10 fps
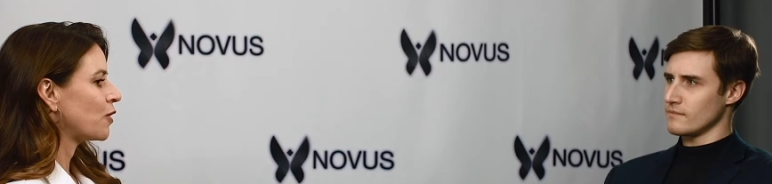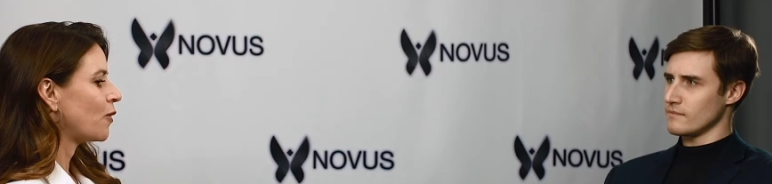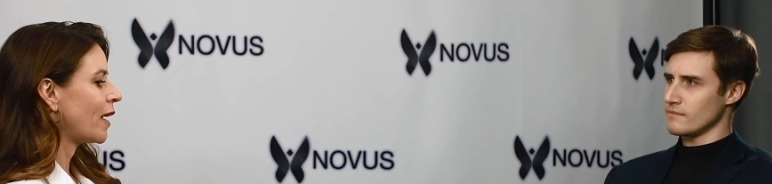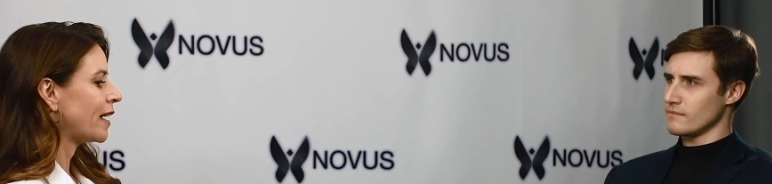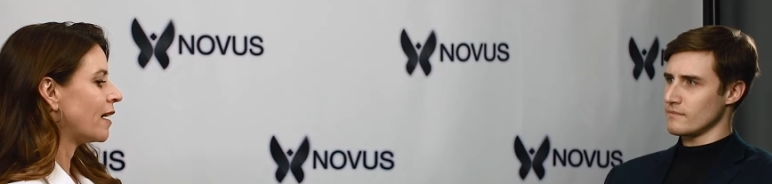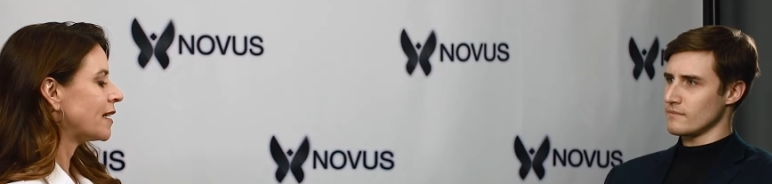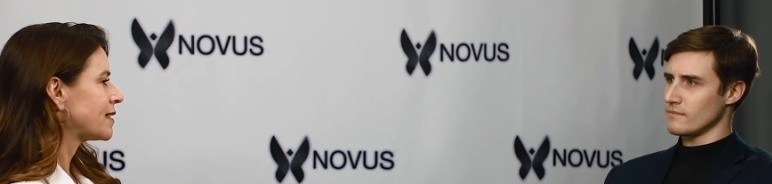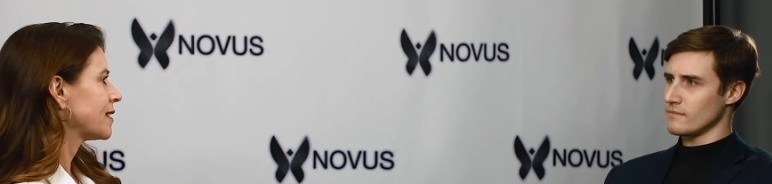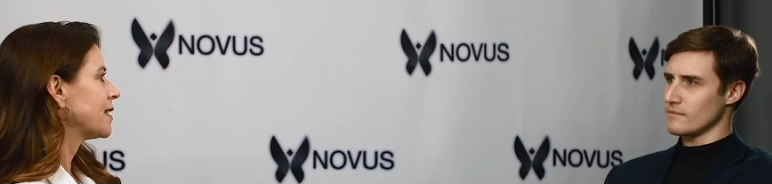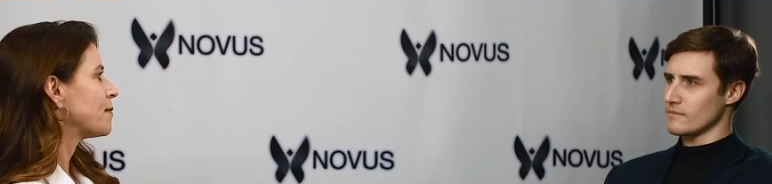Speaker 1: quite
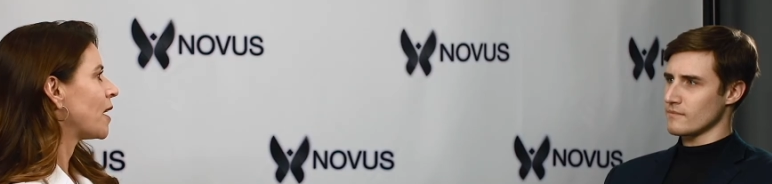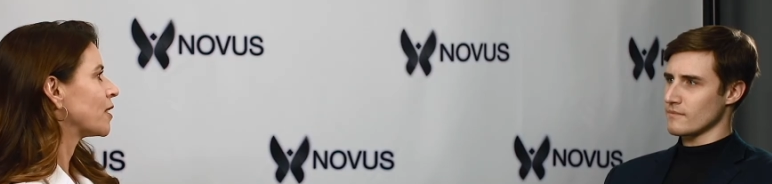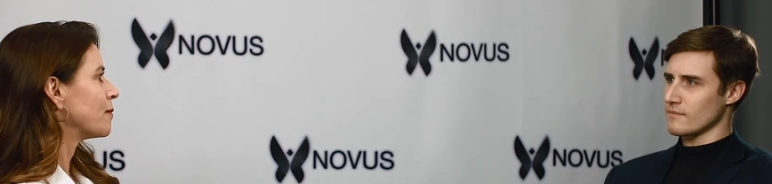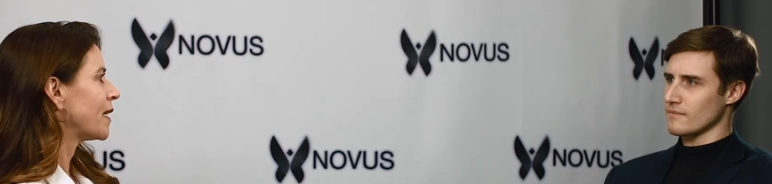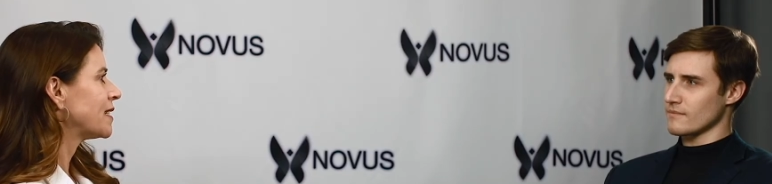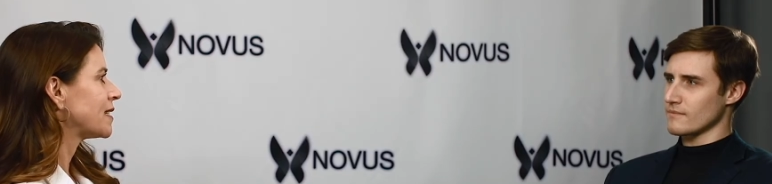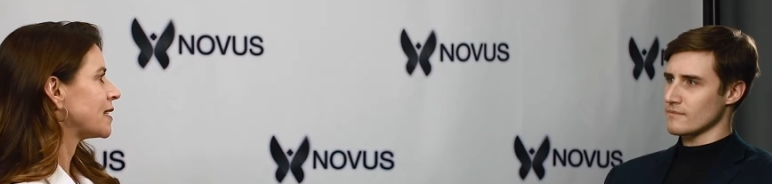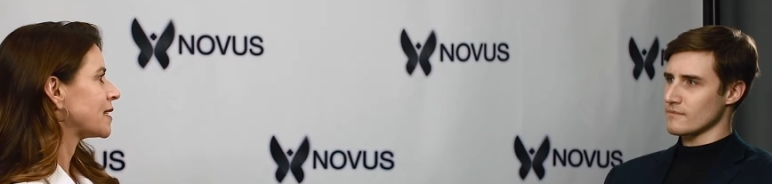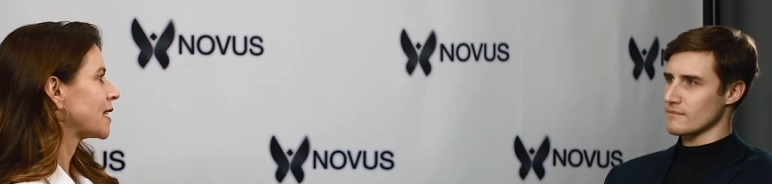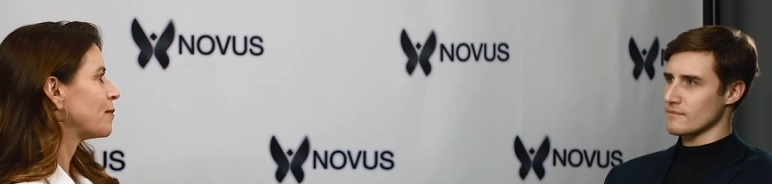honestly, modern medicine
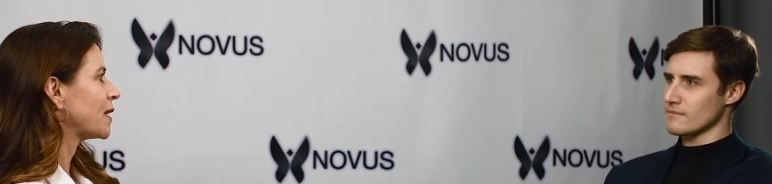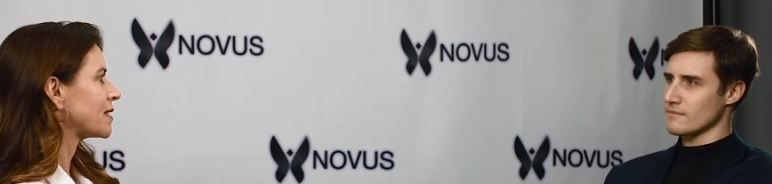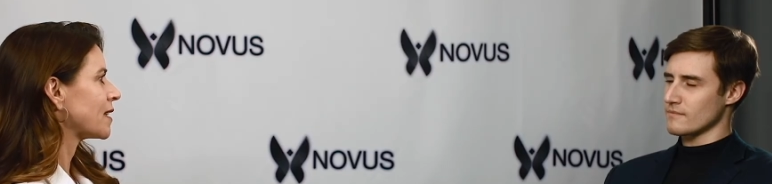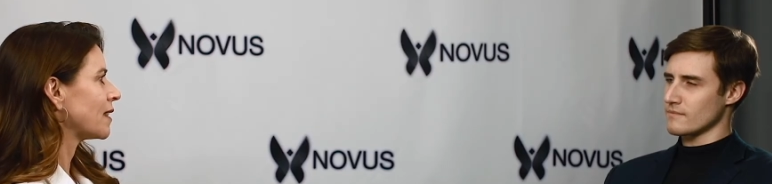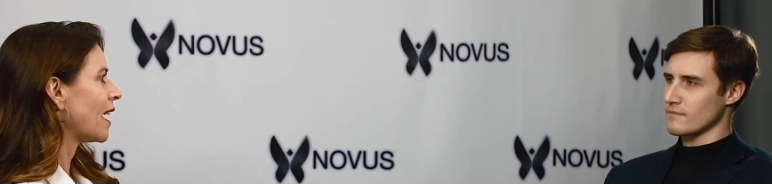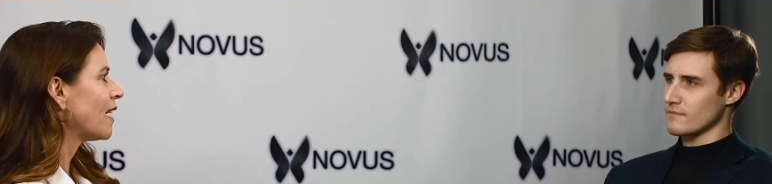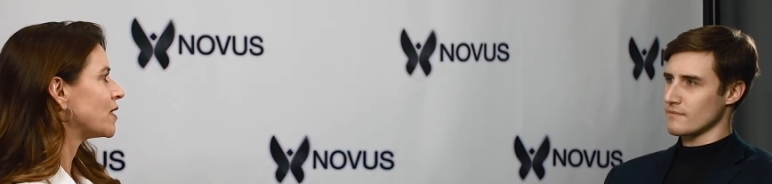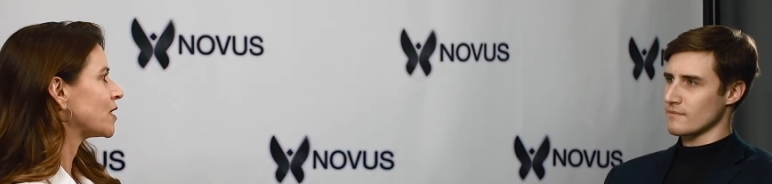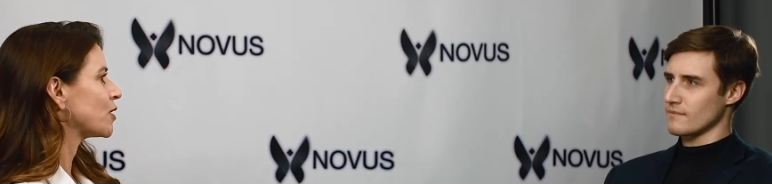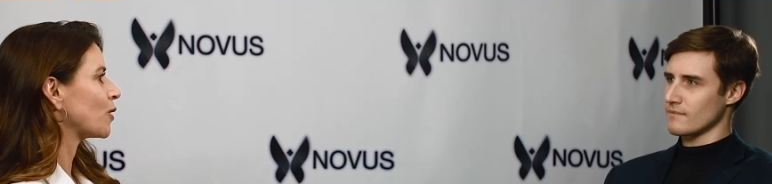is keeping us alive
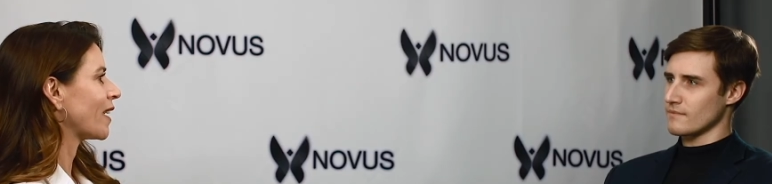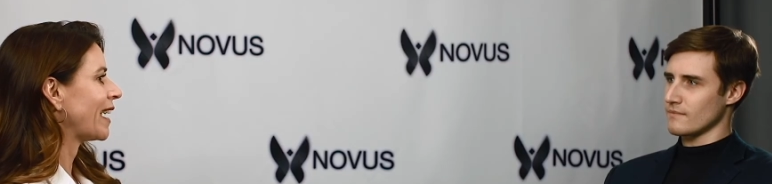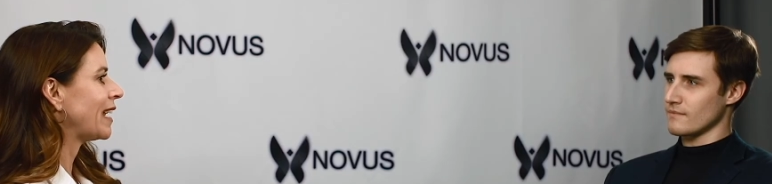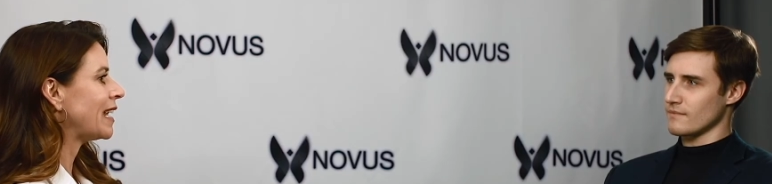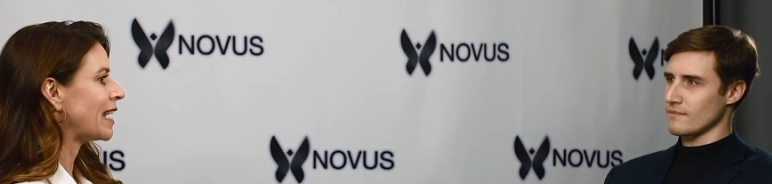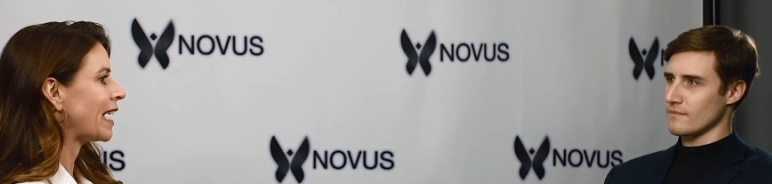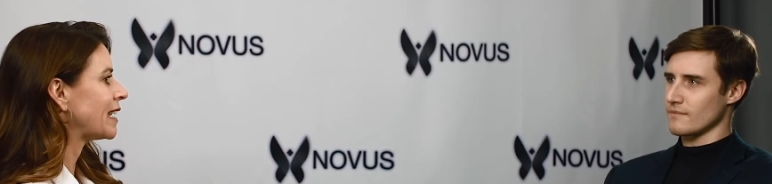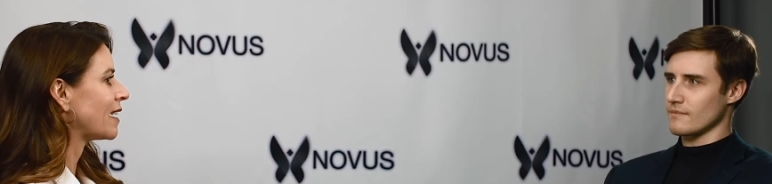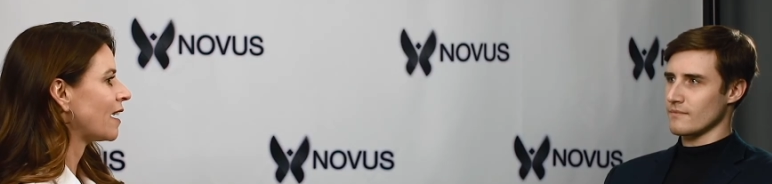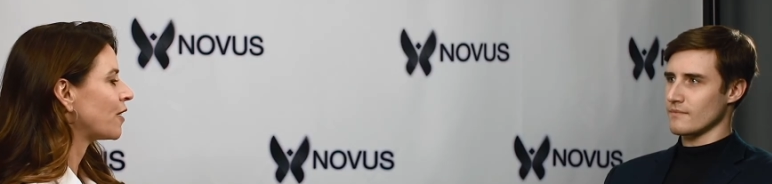until we're 80,
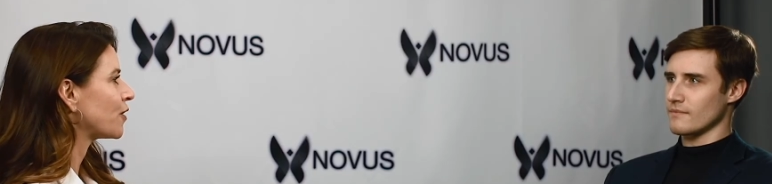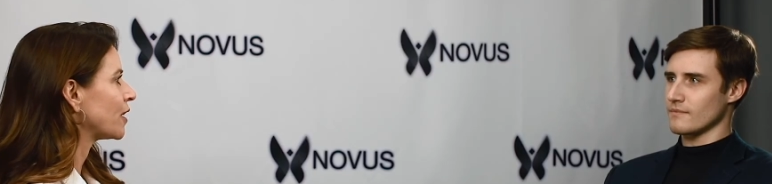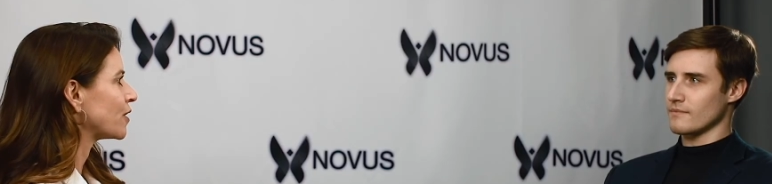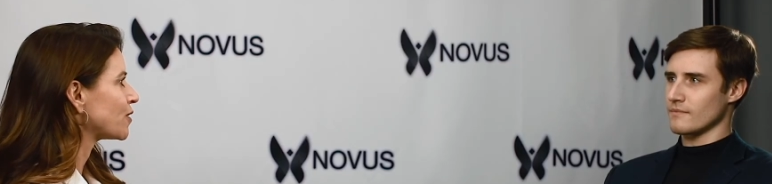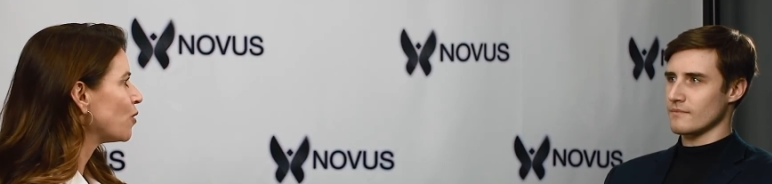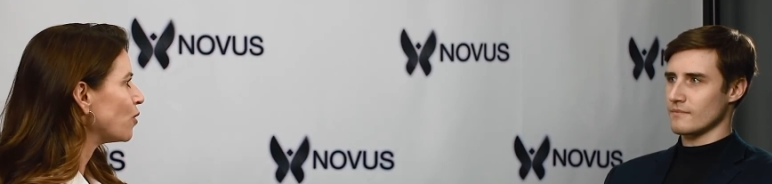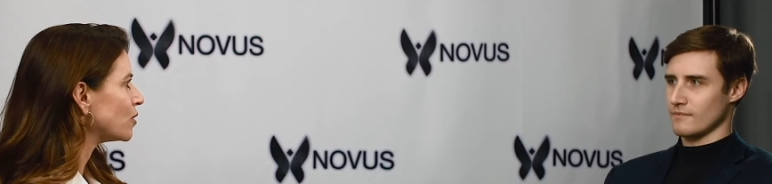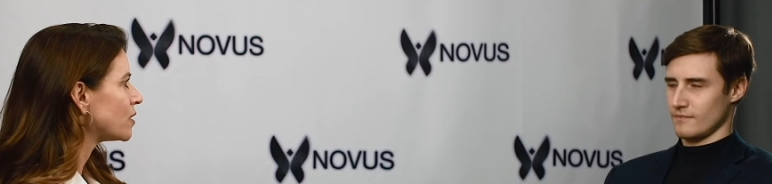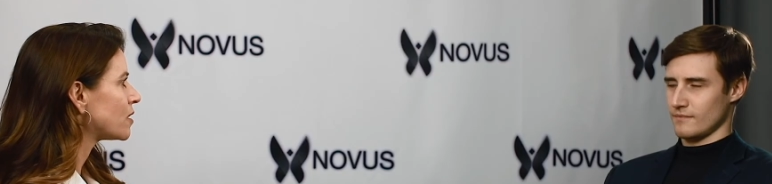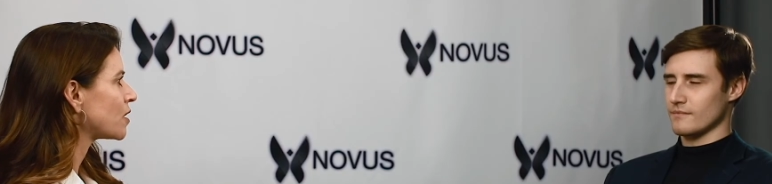90, 100 years
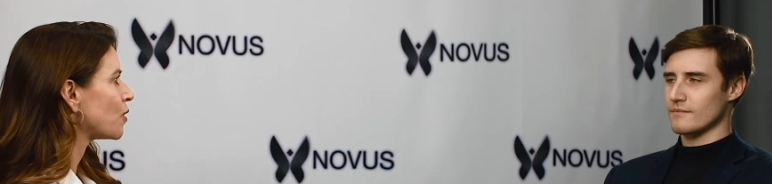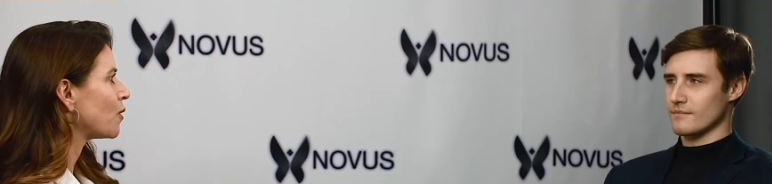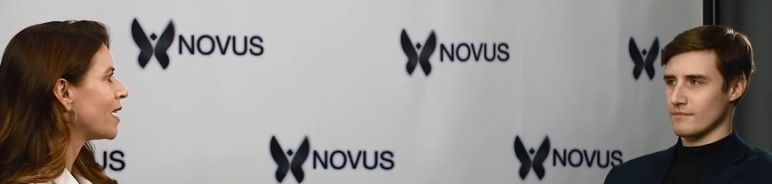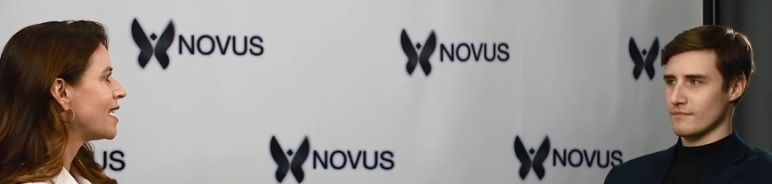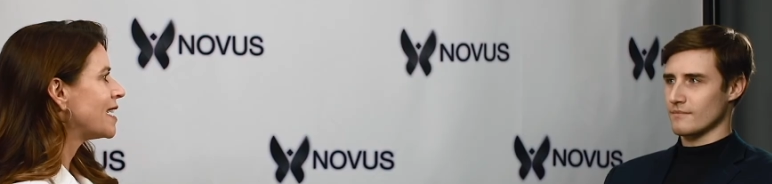old. So